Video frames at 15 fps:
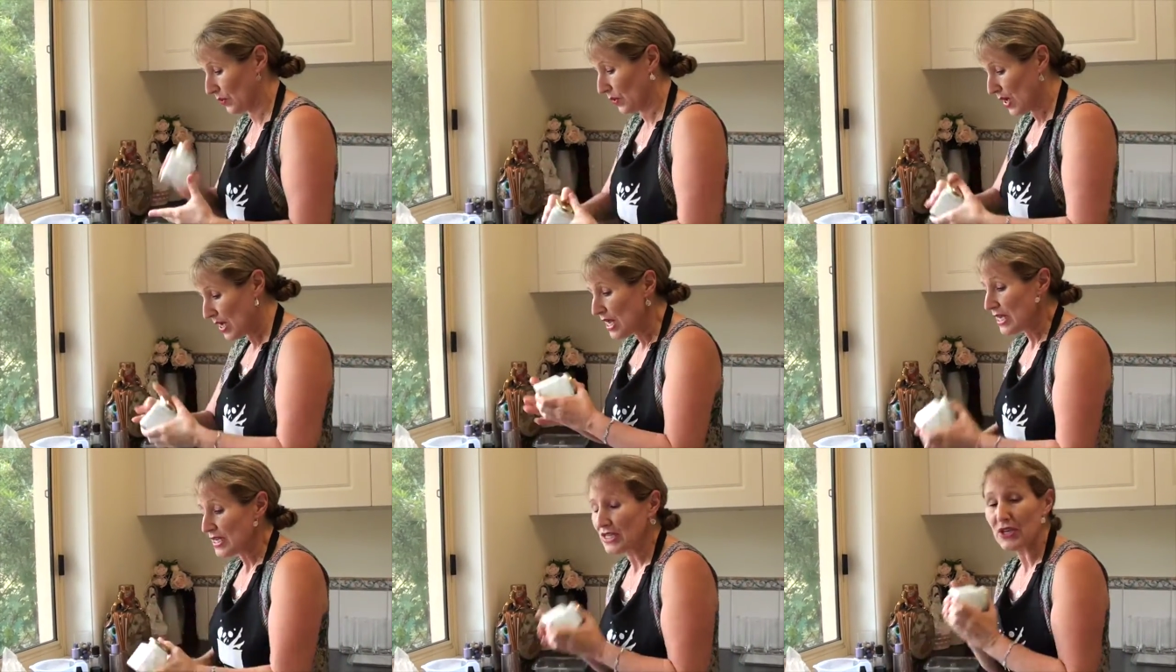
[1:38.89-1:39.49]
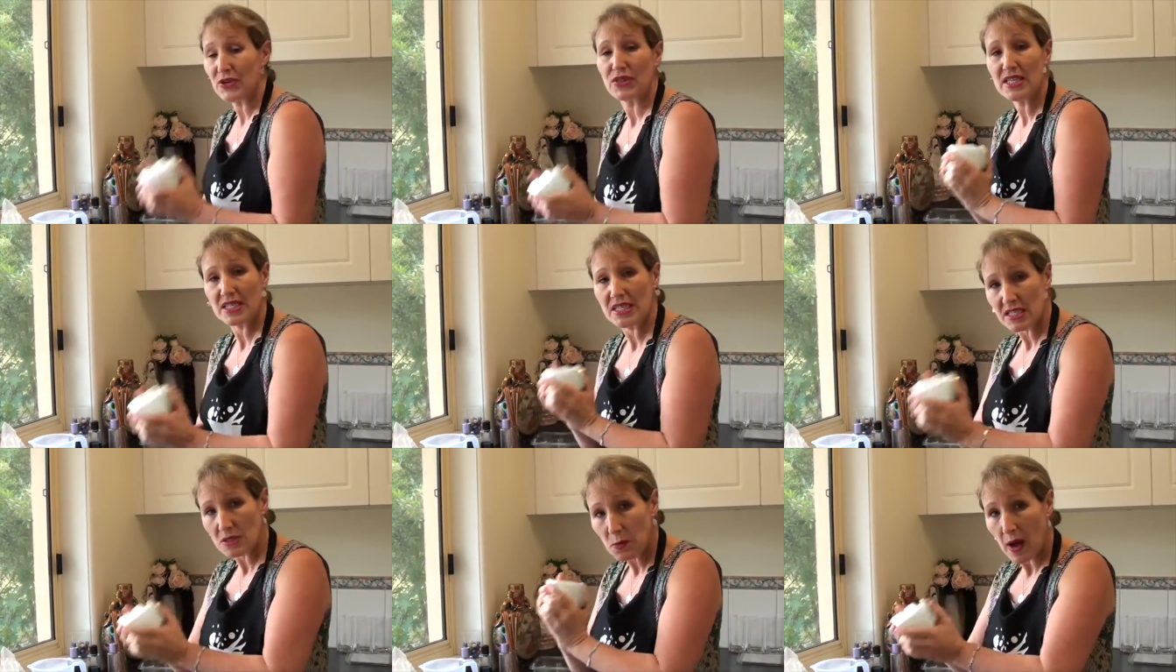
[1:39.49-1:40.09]
So
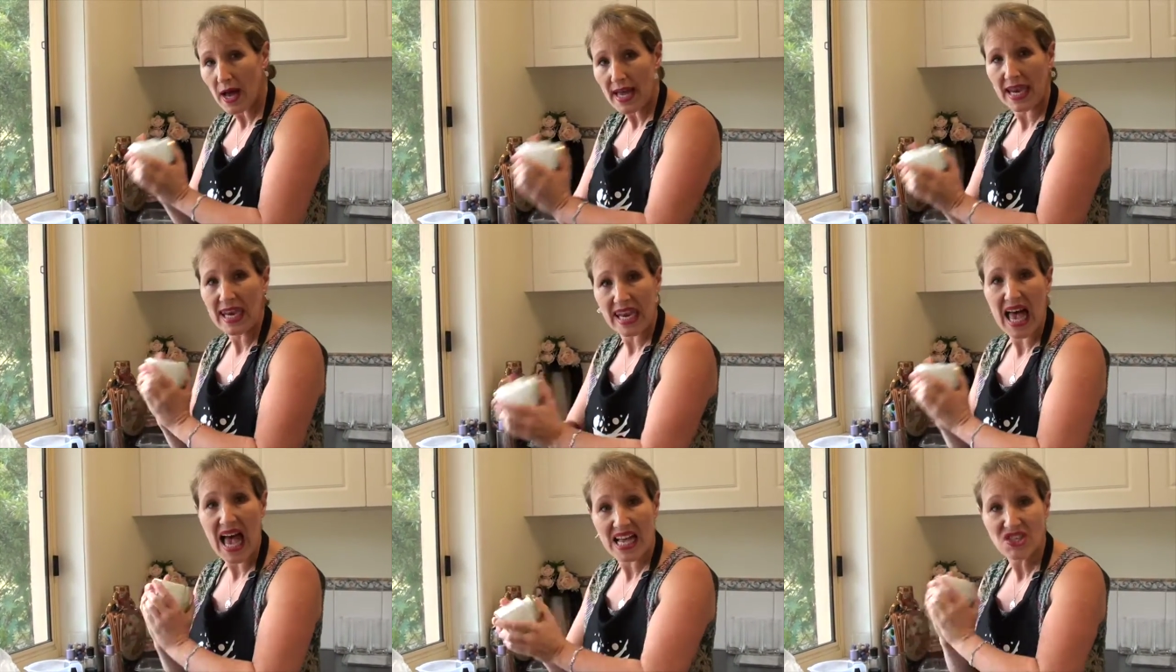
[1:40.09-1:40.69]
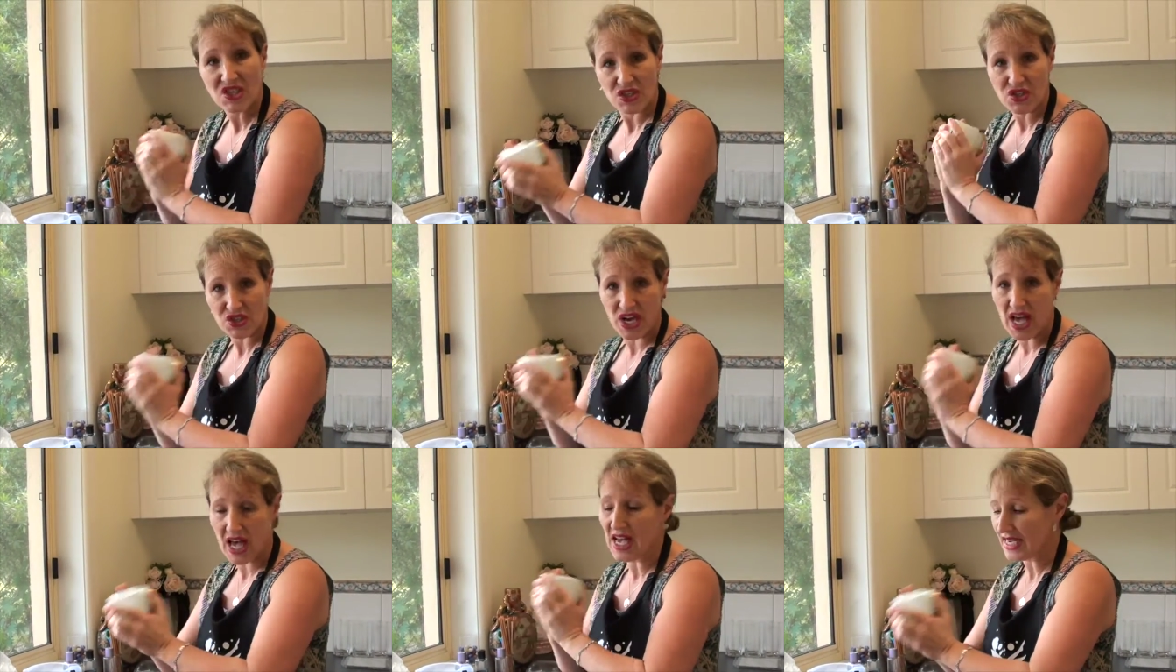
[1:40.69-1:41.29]
this is why a larger
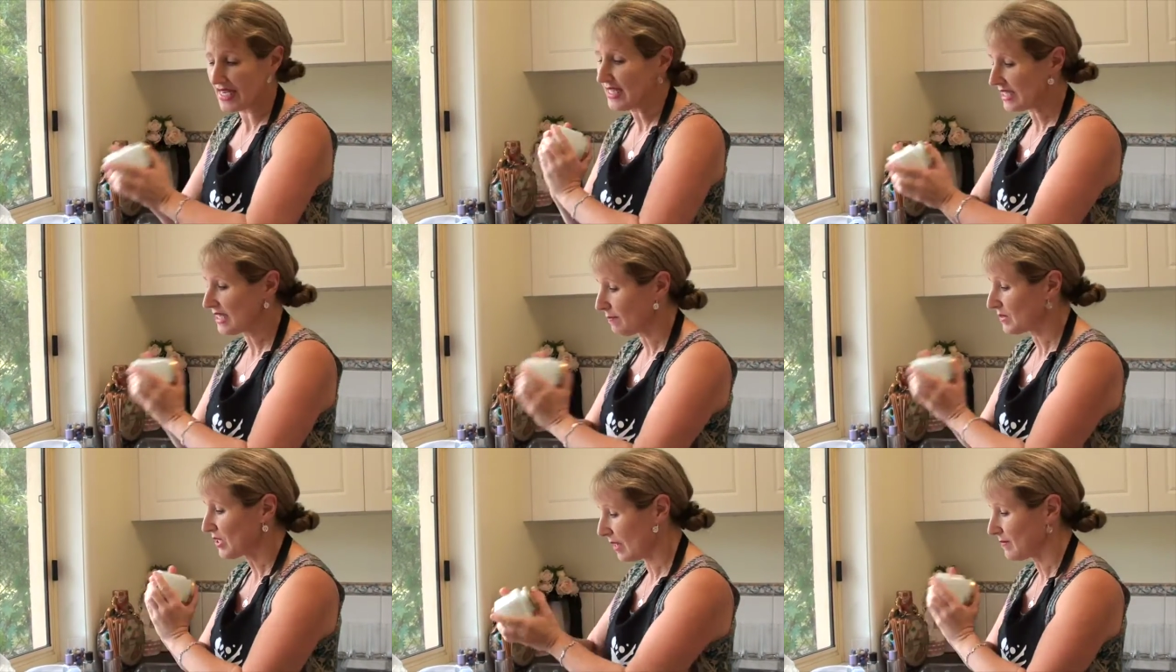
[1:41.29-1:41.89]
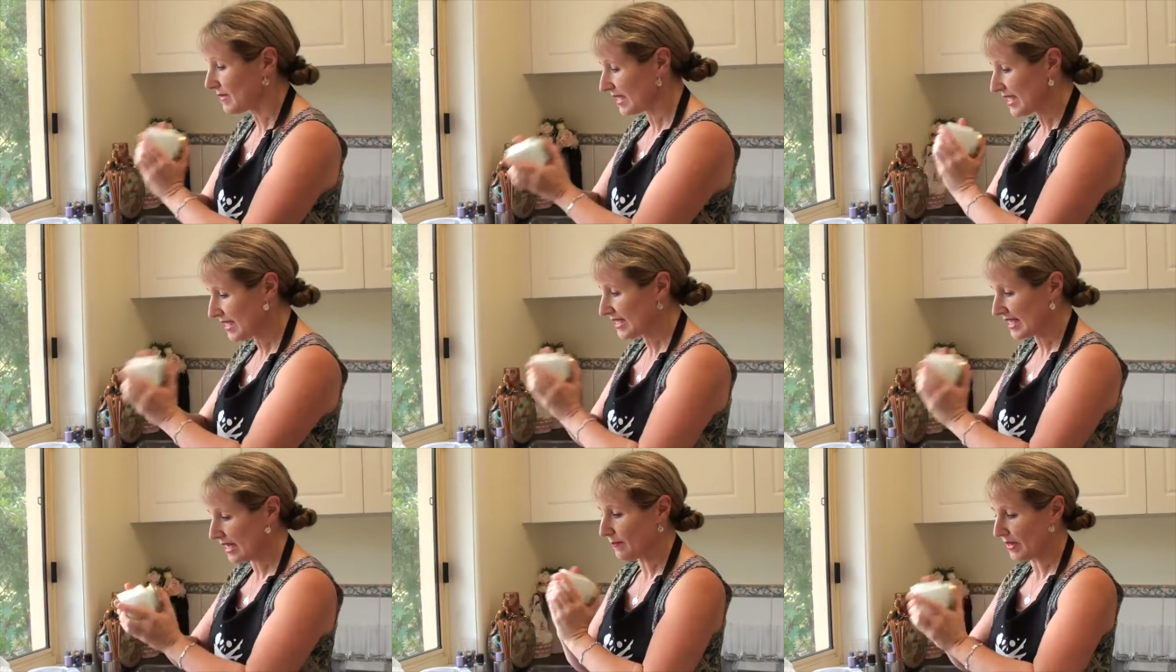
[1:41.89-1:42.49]
jar is sometimes
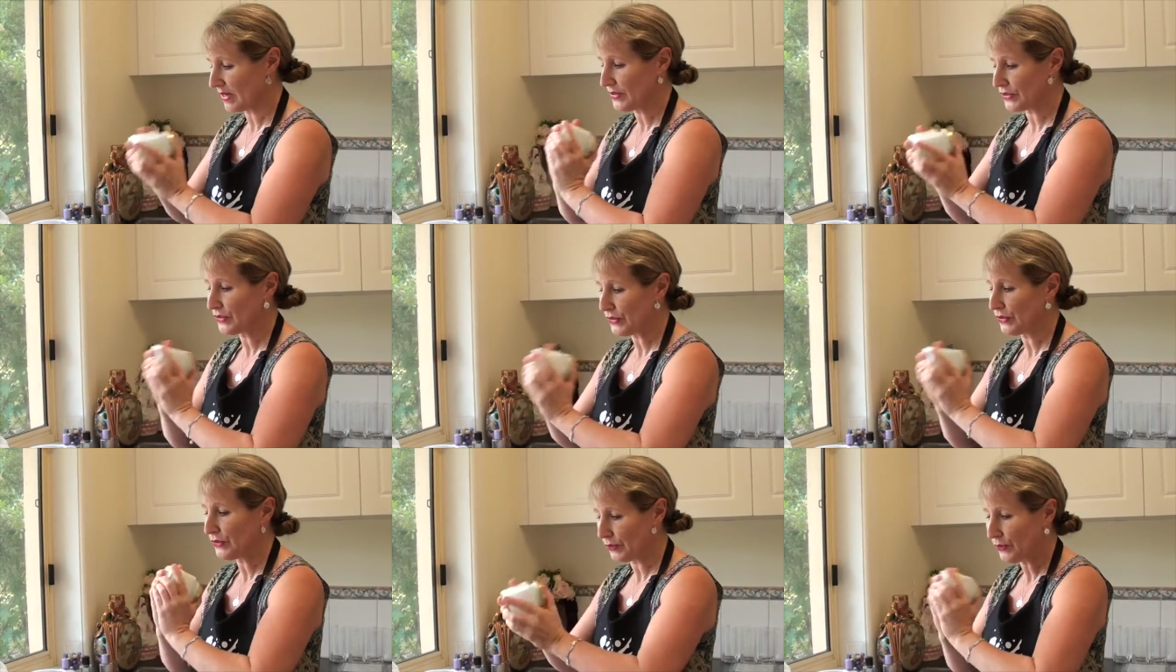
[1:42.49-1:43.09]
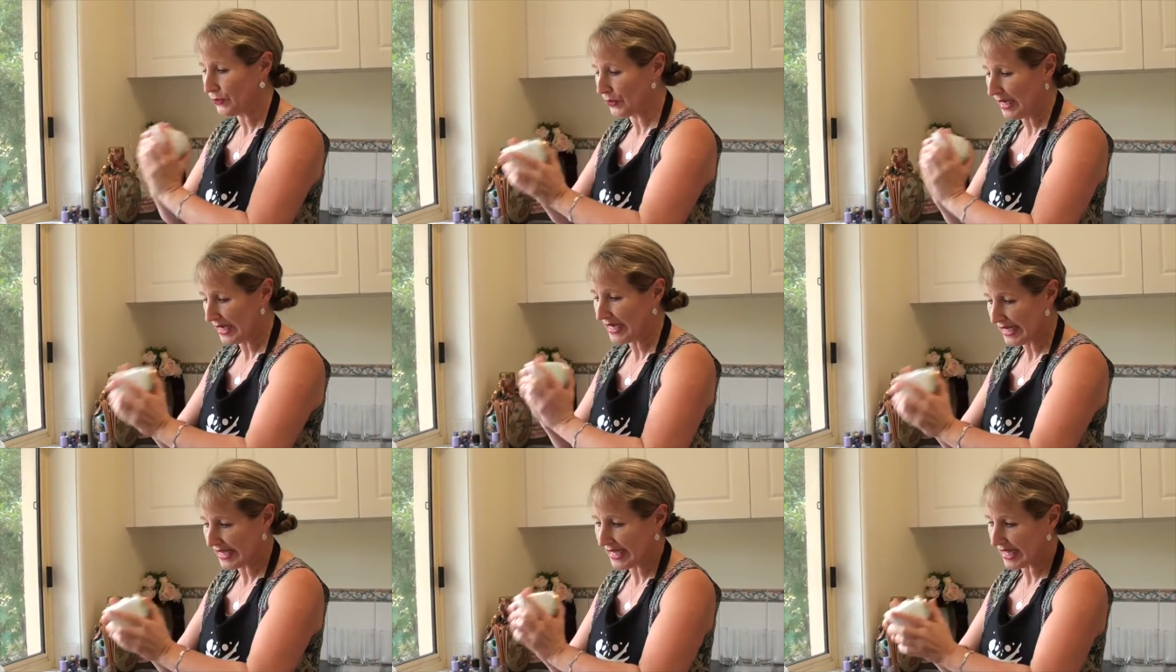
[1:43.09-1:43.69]
easier because you can
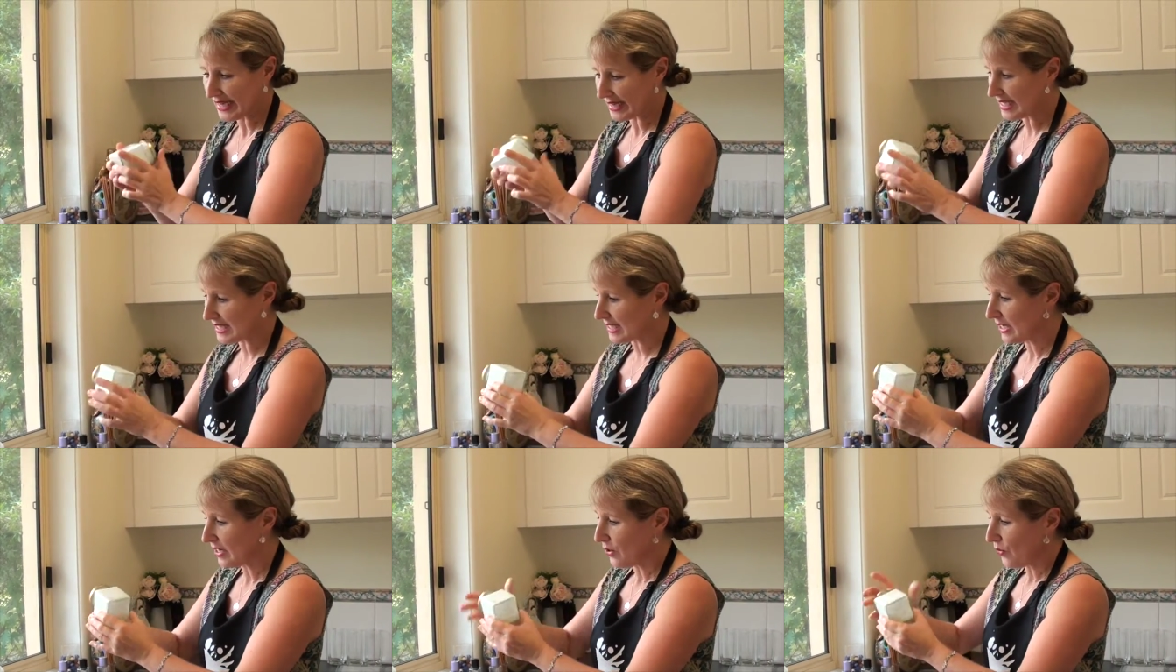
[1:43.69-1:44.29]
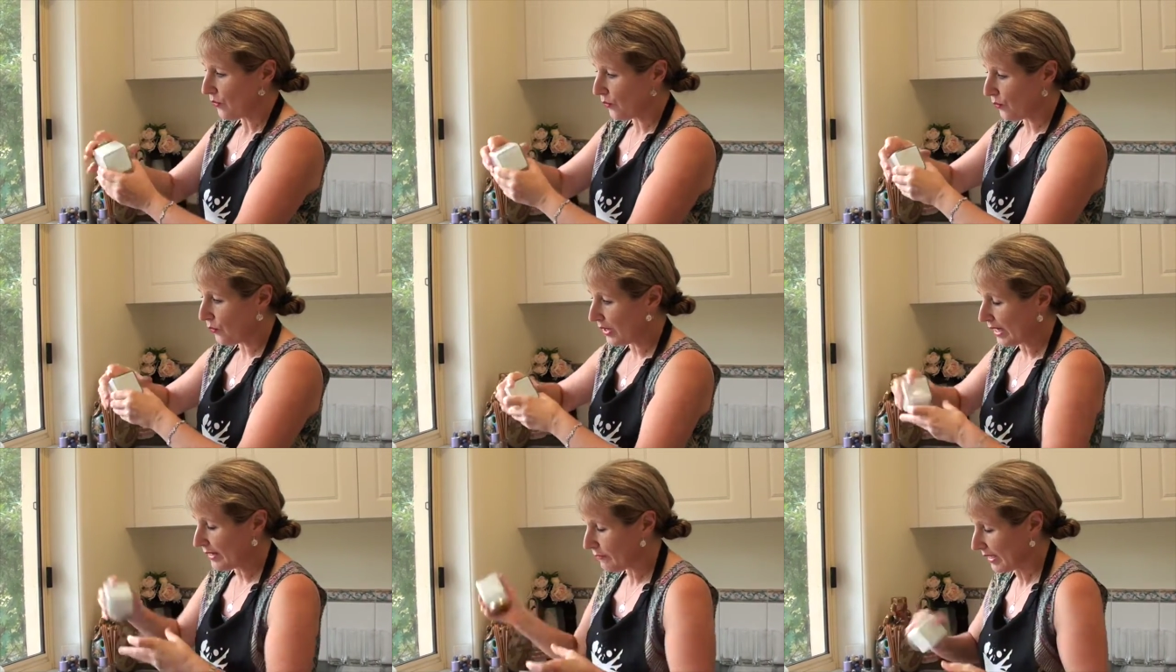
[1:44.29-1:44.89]
really get this
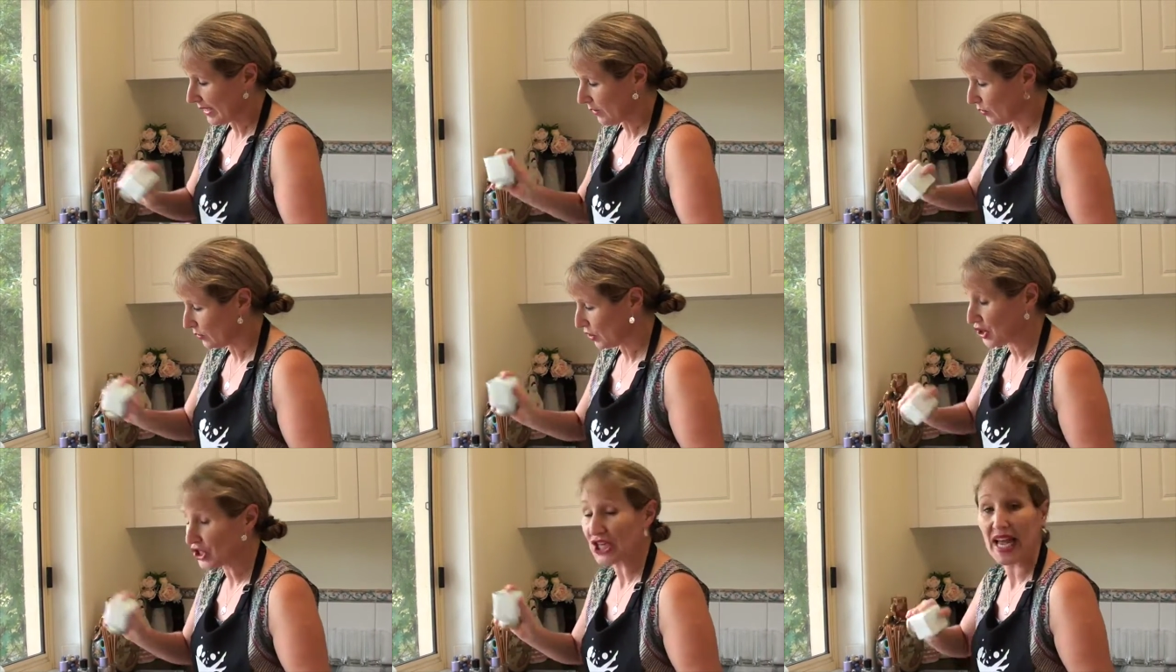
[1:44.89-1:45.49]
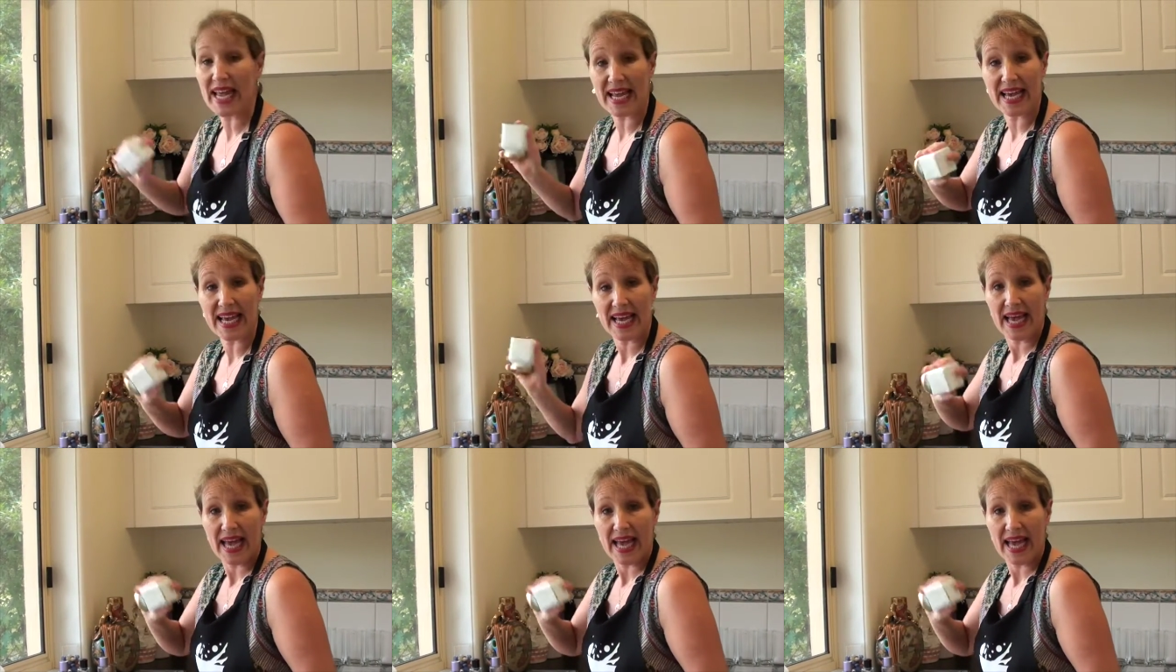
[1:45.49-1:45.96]
really, really good shake